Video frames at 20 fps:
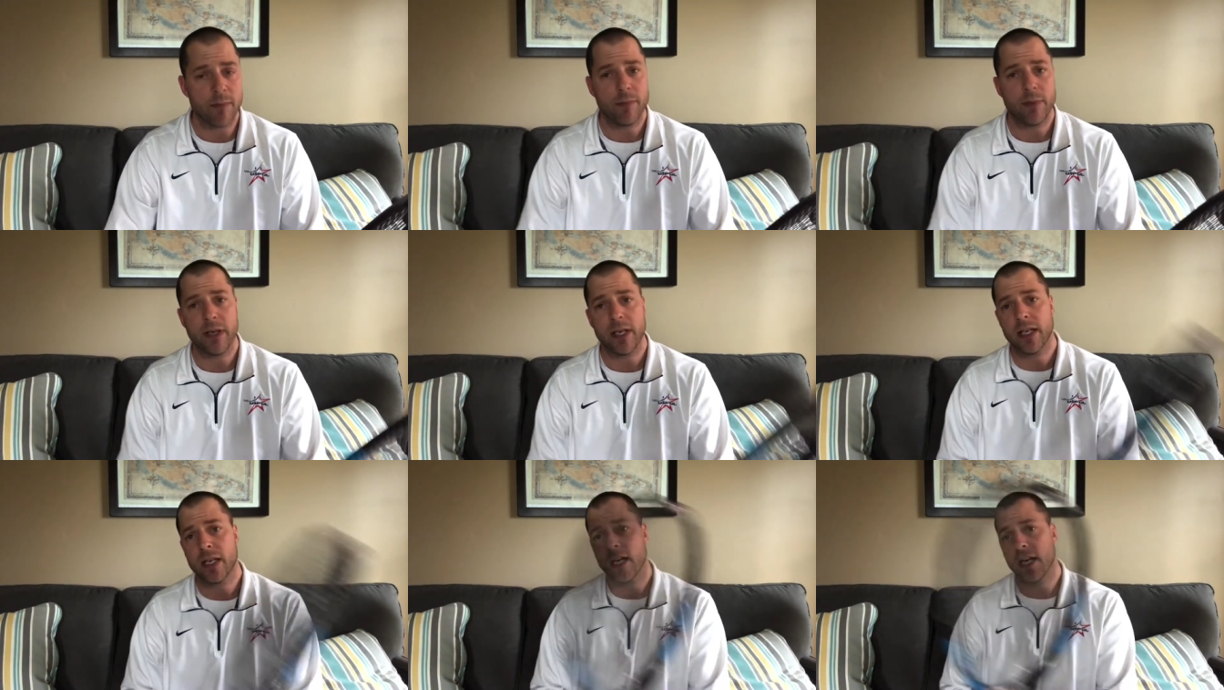
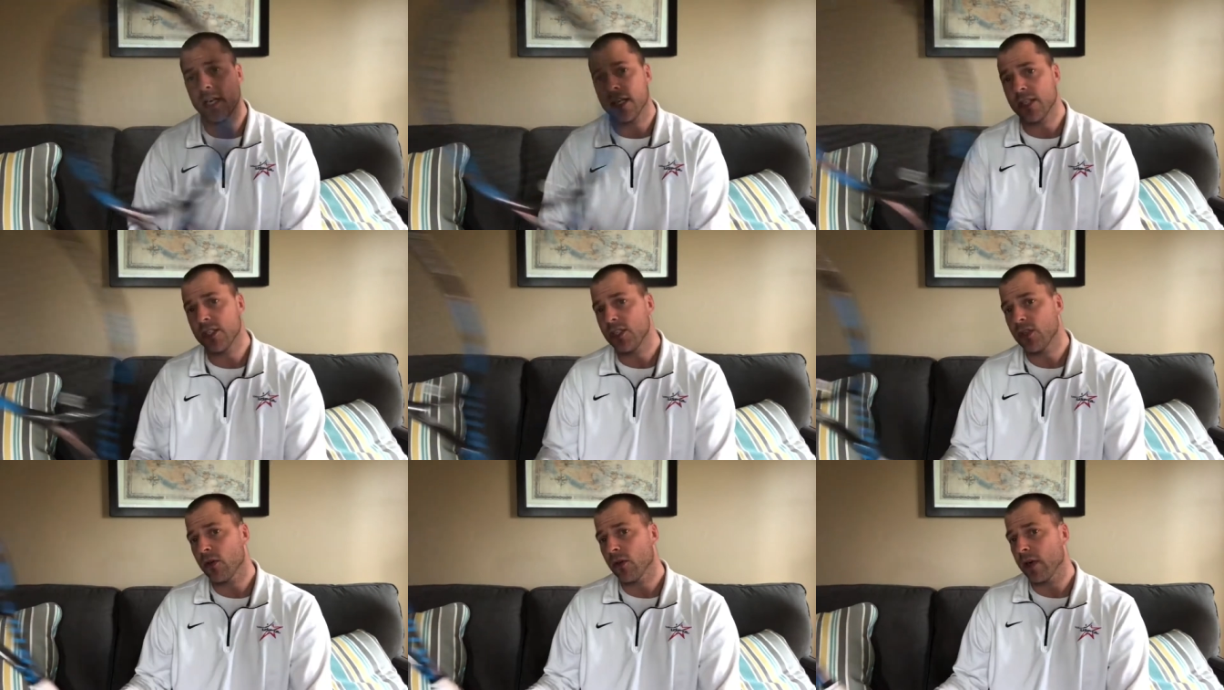
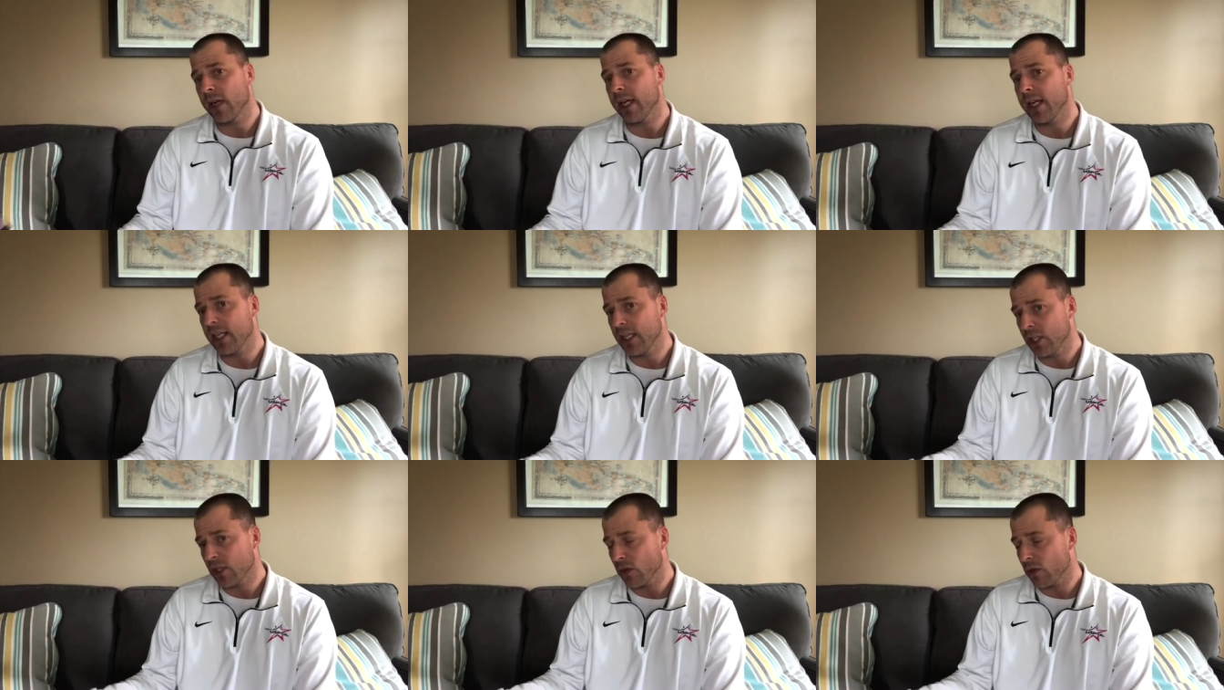Because you're
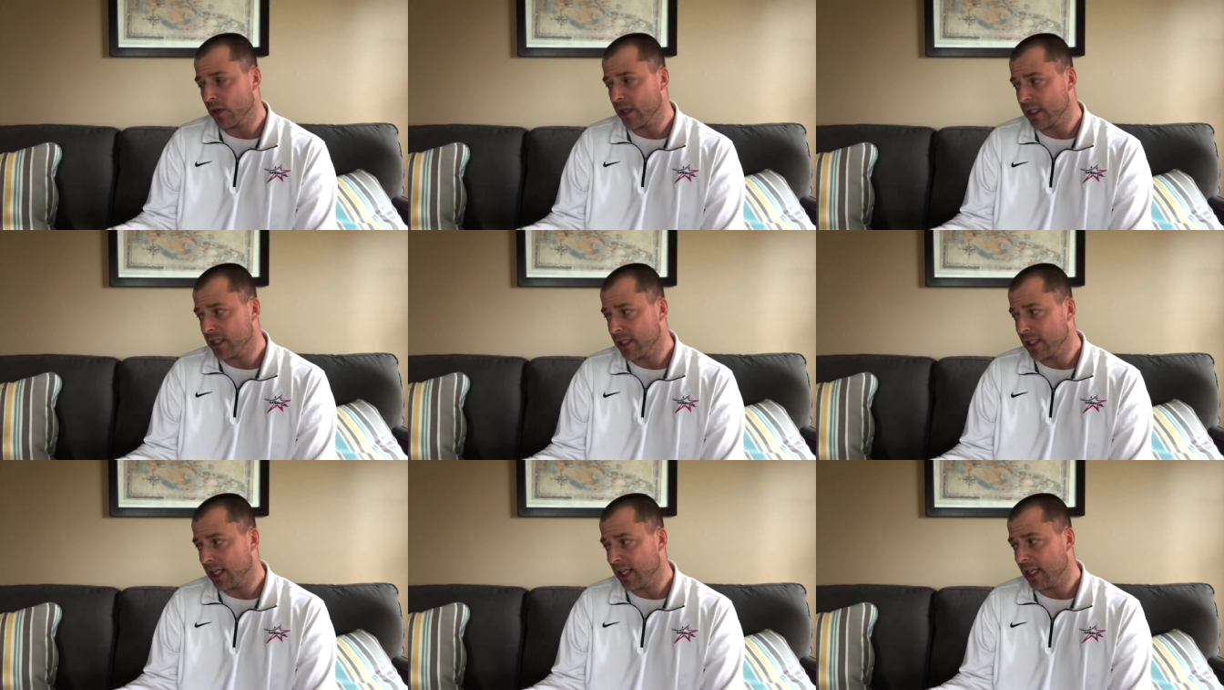
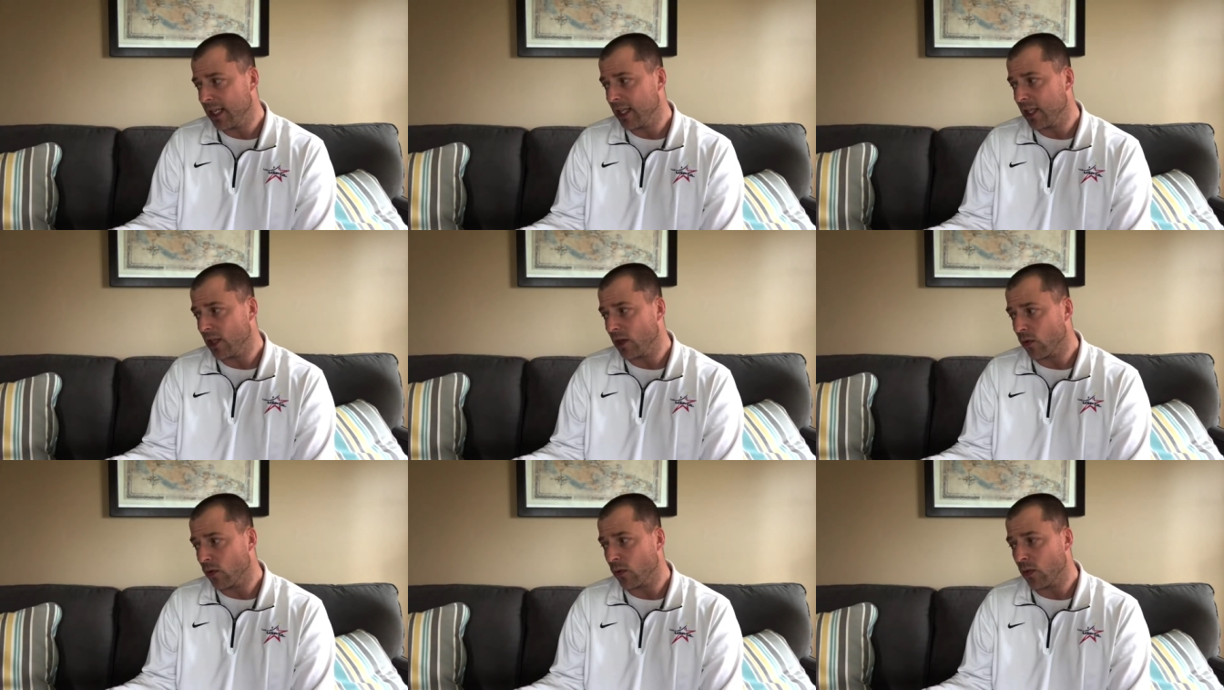increasing
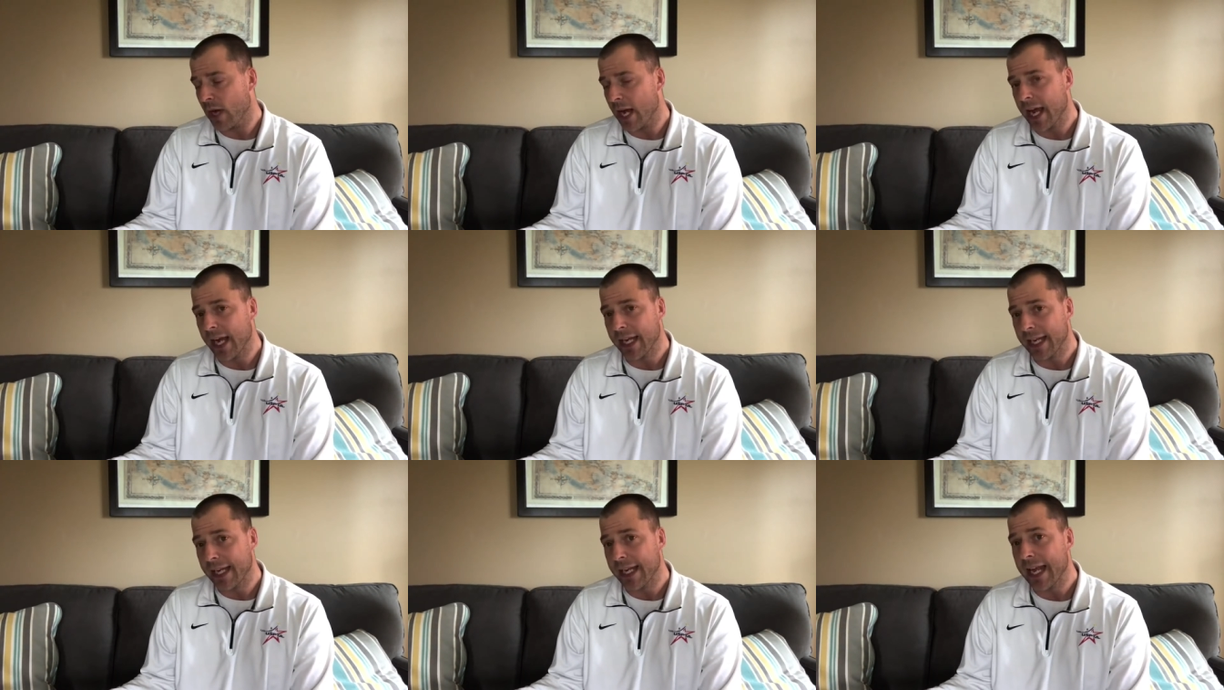the
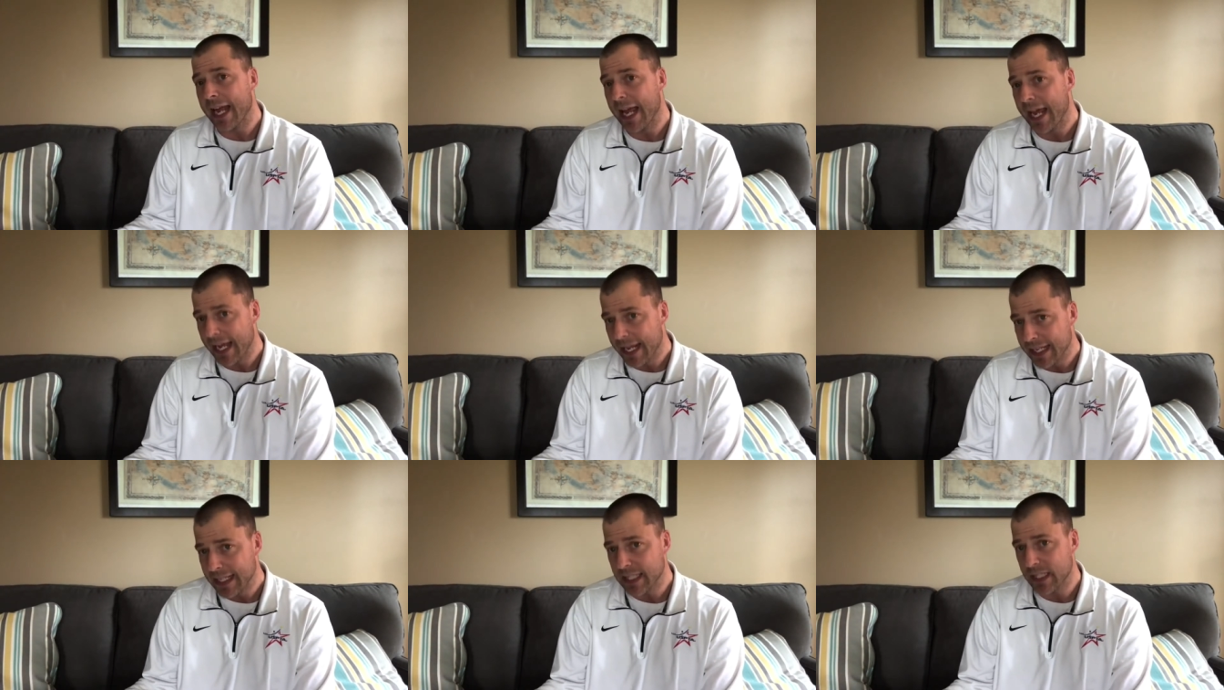racket
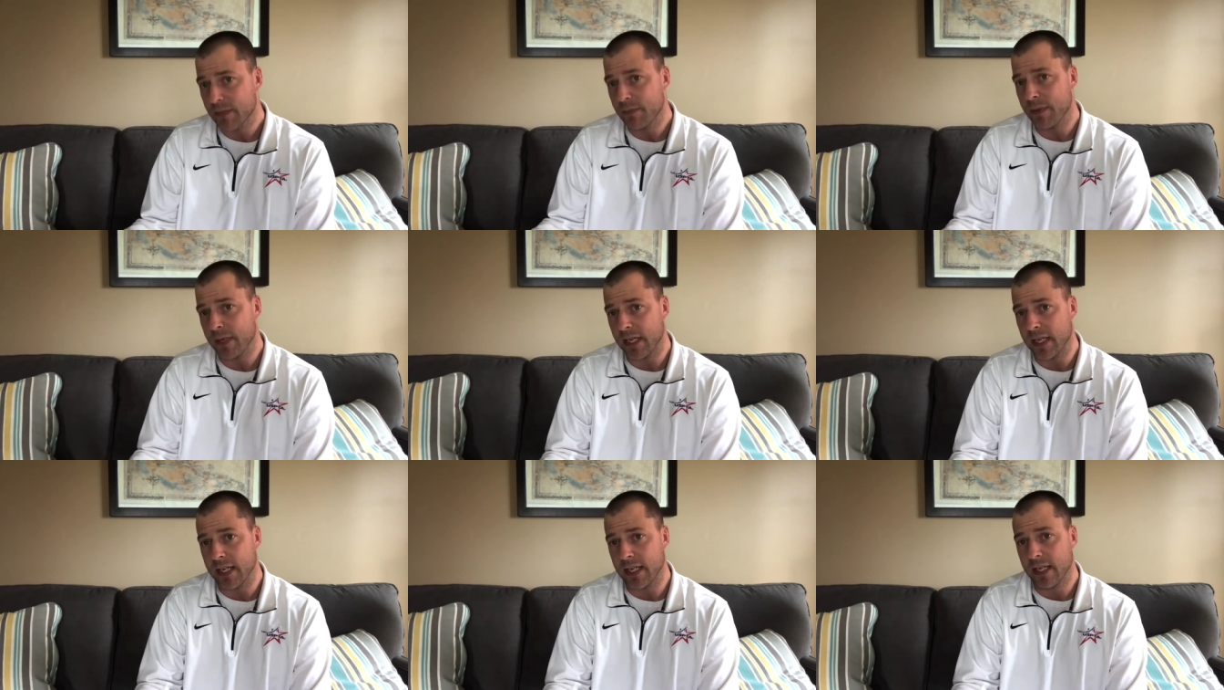head
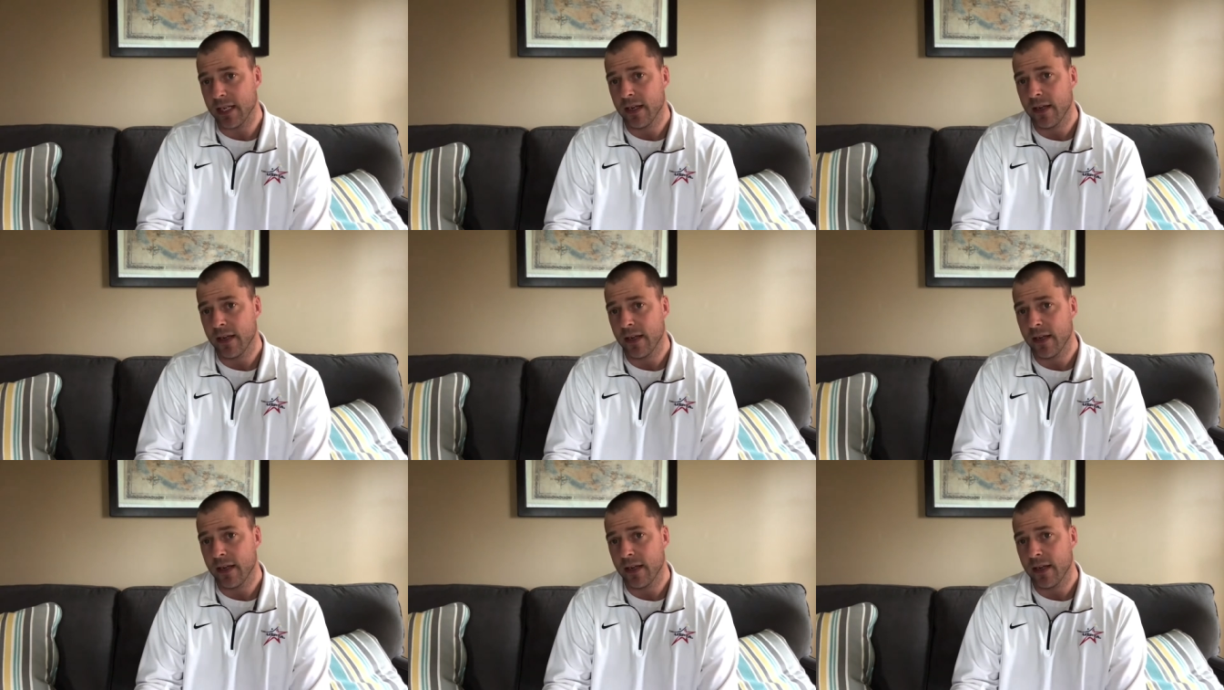speed,